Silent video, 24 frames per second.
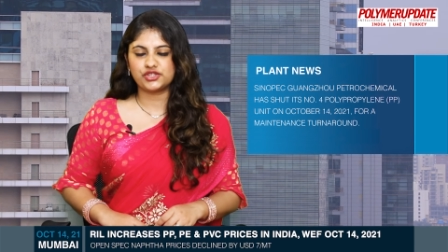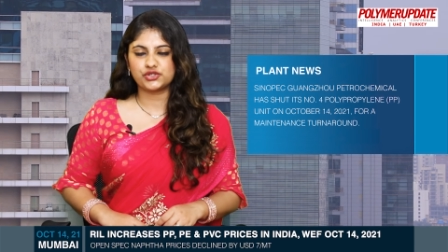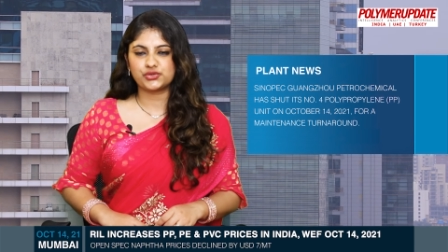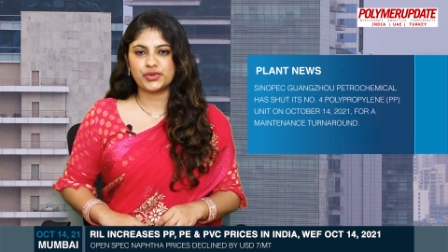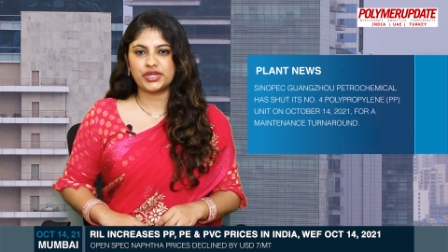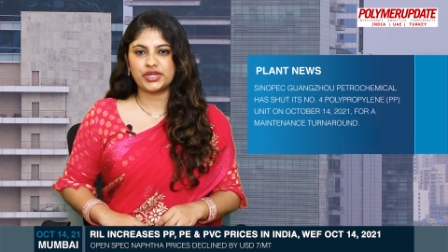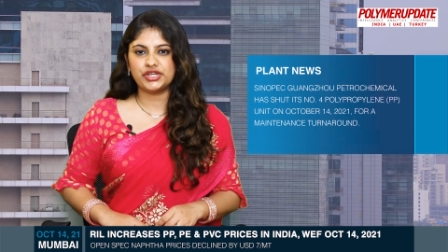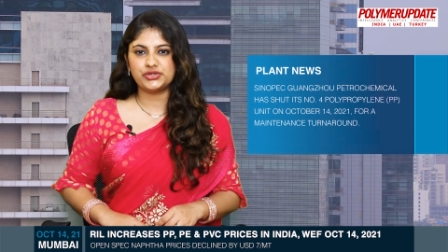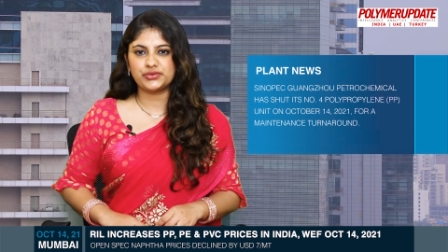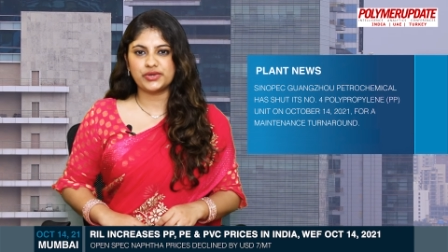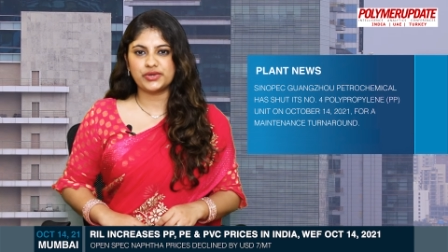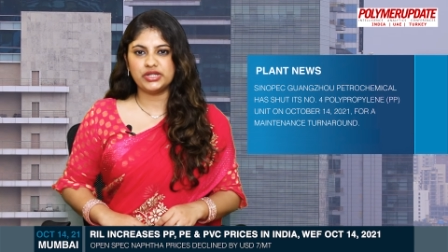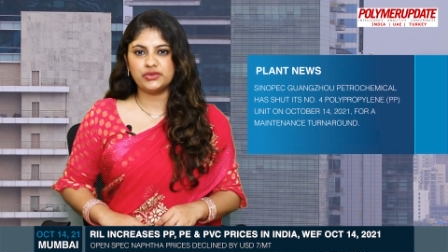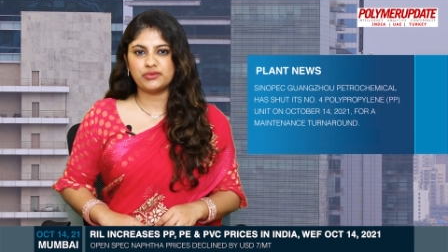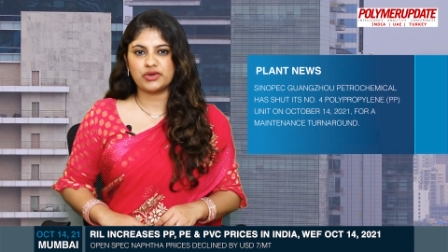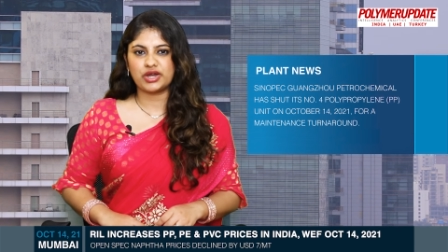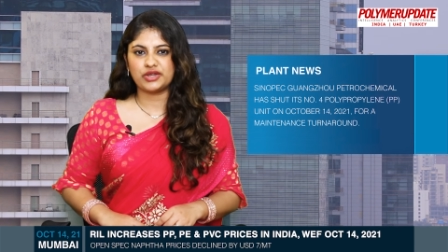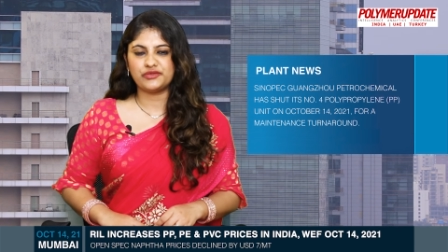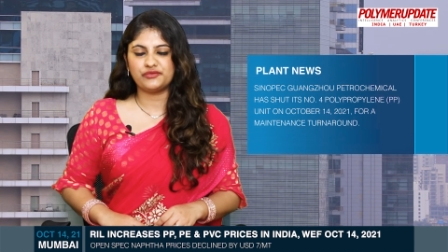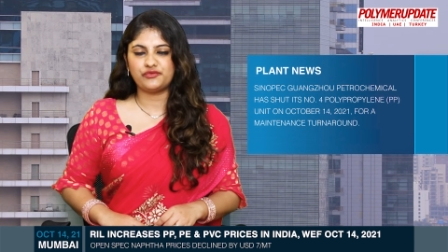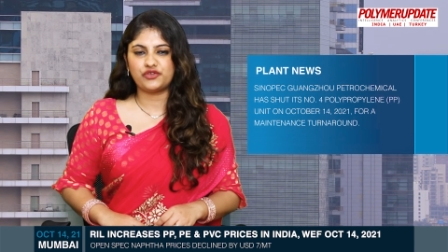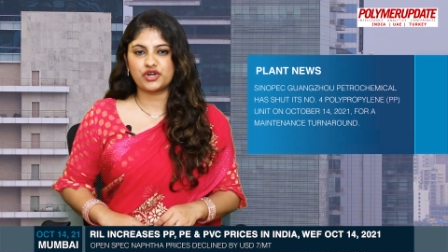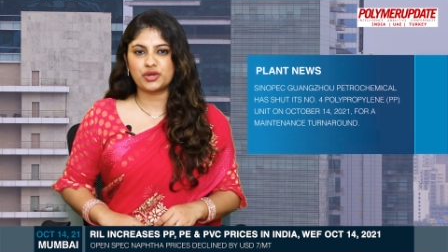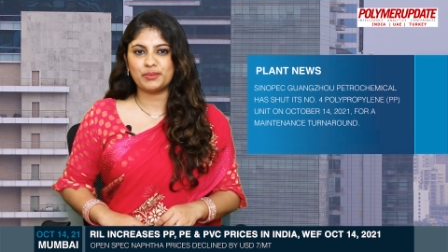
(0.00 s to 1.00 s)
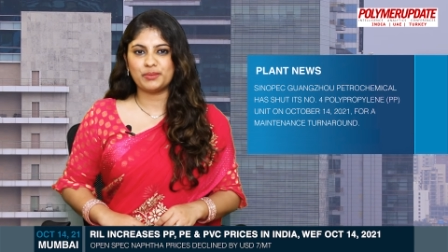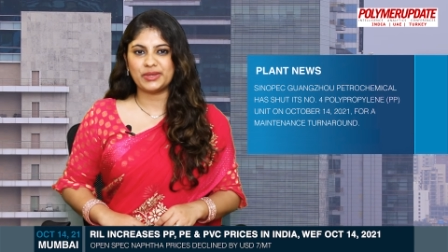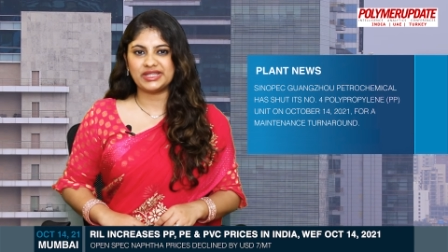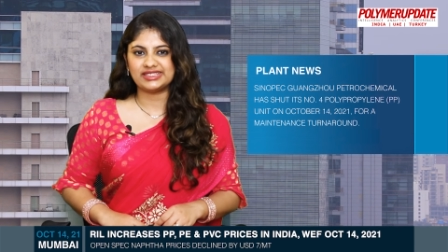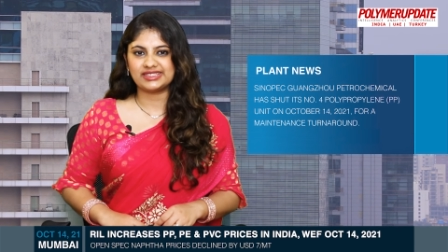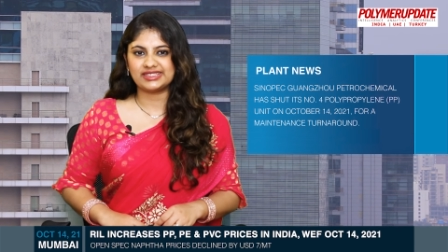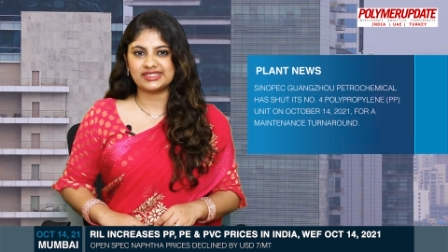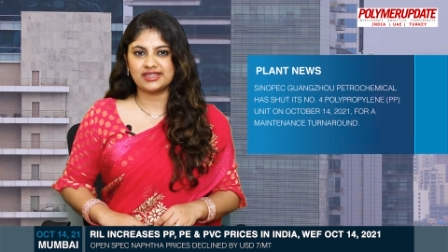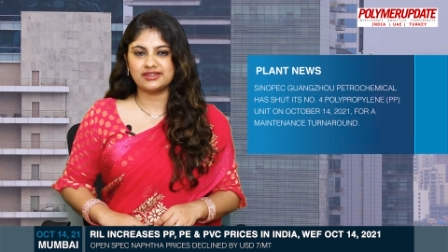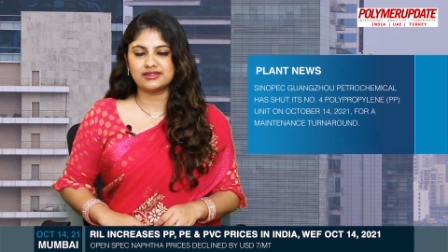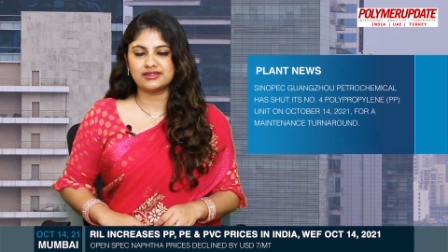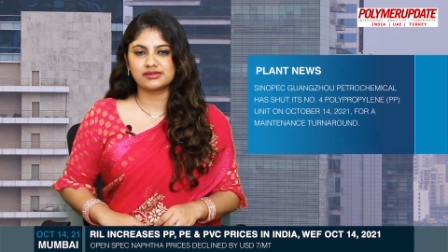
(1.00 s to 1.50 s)
2021 for a
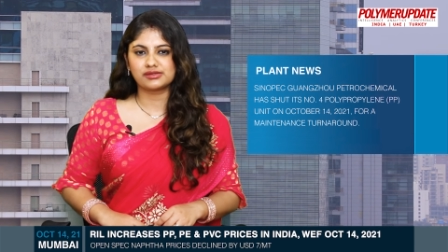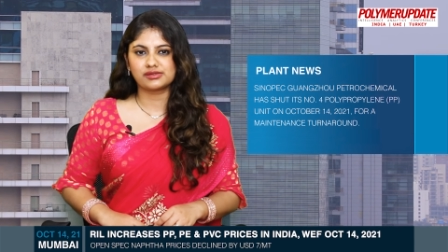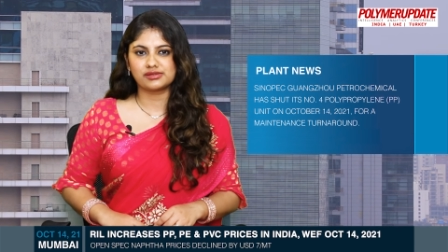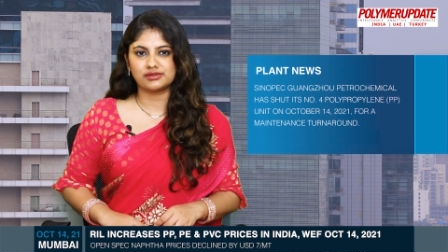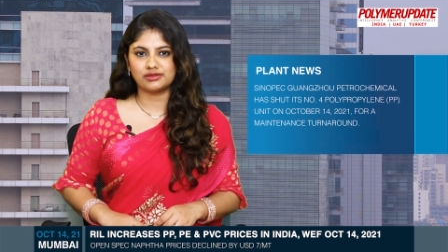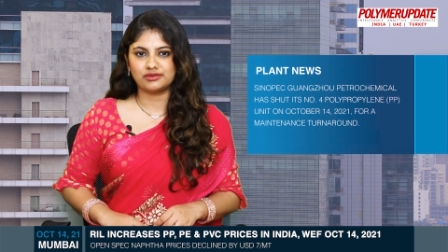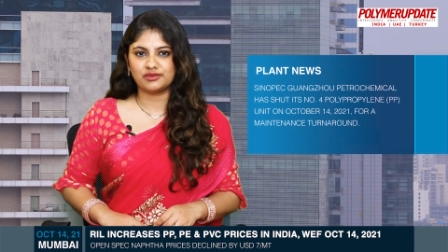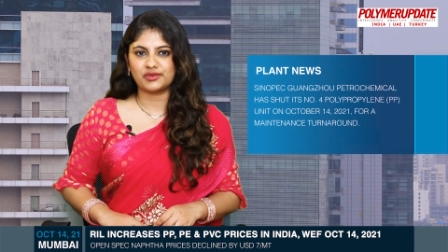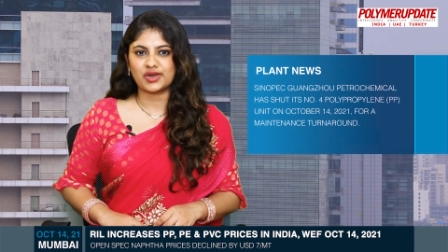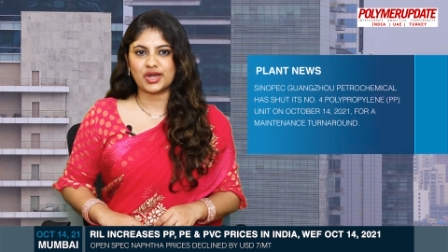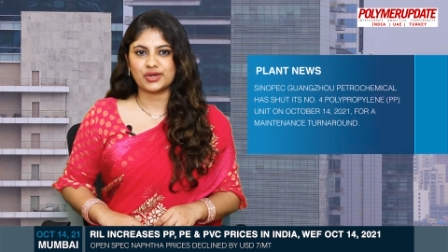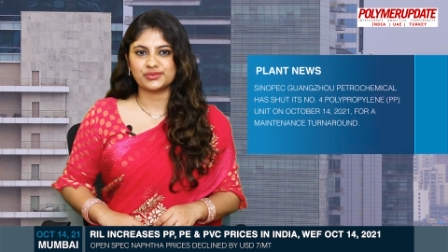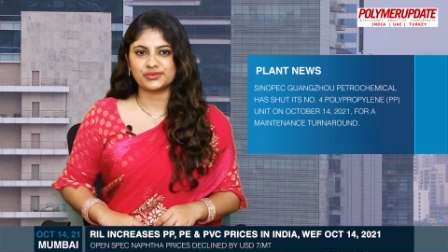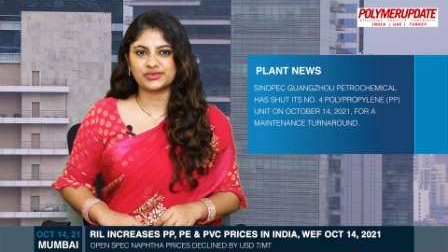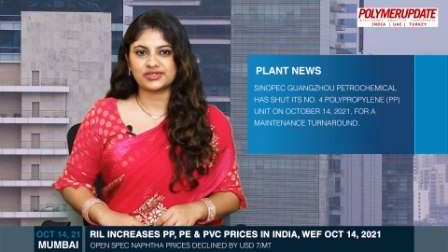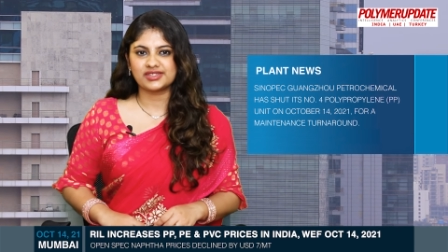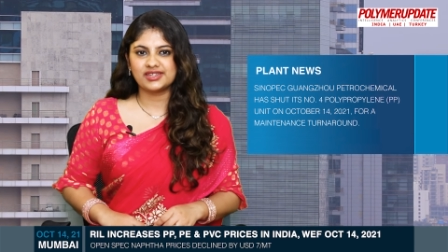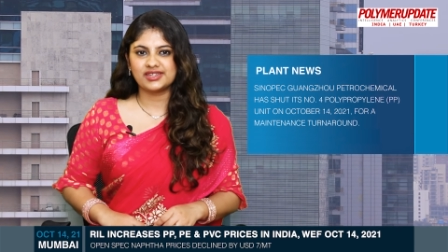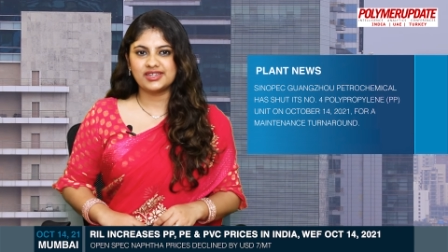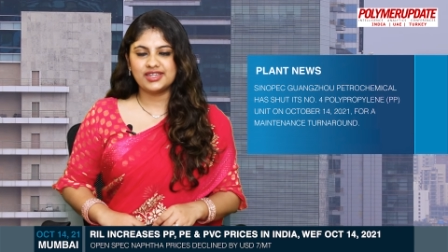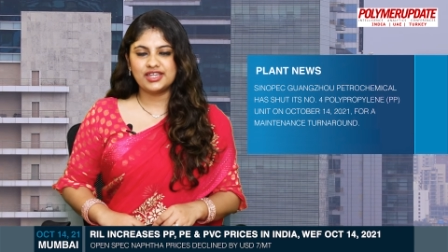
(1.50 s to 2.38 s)
maintenance turnaround.